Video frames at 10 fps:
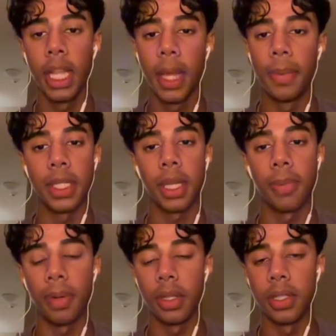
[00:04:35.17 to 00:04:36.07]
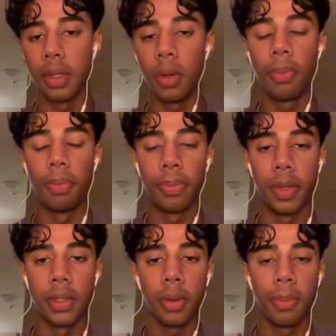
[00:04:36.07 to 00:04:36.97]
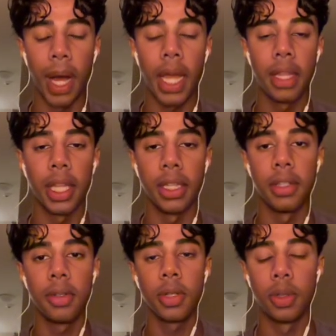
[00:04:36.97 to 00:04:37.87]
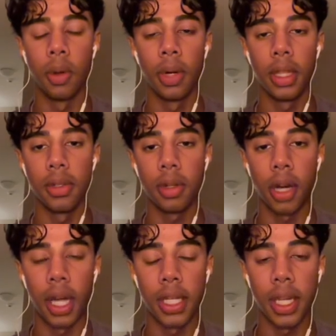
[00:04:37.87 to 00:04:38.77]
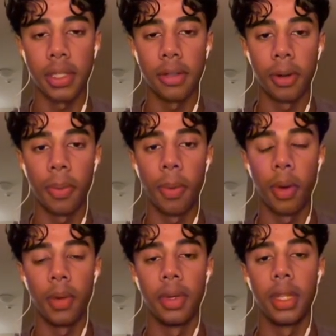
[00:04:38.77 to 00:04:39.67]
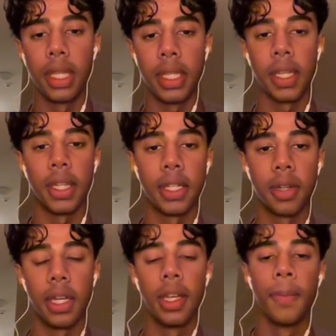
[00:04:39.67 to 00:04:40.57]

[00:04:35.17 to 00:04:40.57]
But it's but there's no buy, there's no story, there's no context, there's no point really in taking that trade.